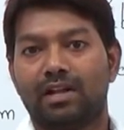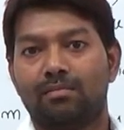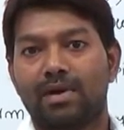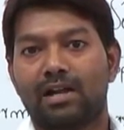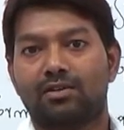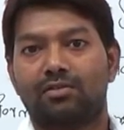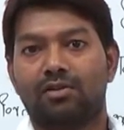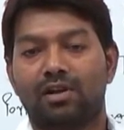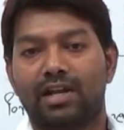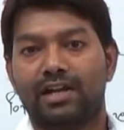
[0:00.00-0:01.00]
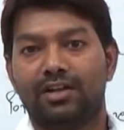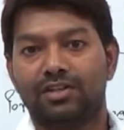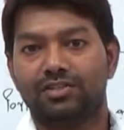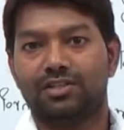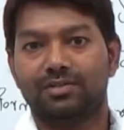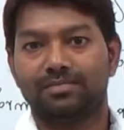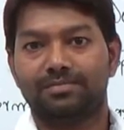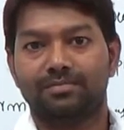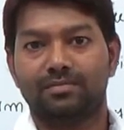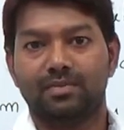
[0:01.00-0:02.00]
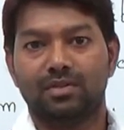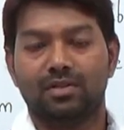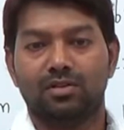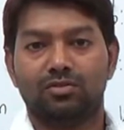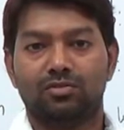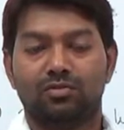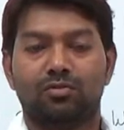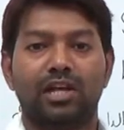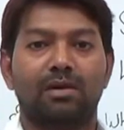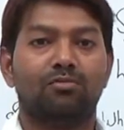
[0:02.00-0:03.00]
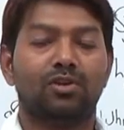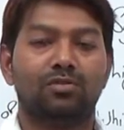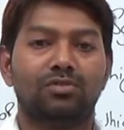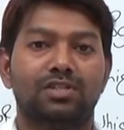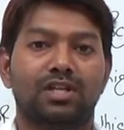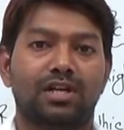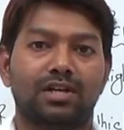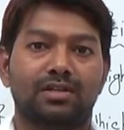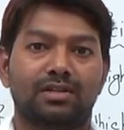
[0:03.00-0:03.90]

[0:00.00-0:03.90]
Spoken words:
welcome back to online teaching. So today I am going to start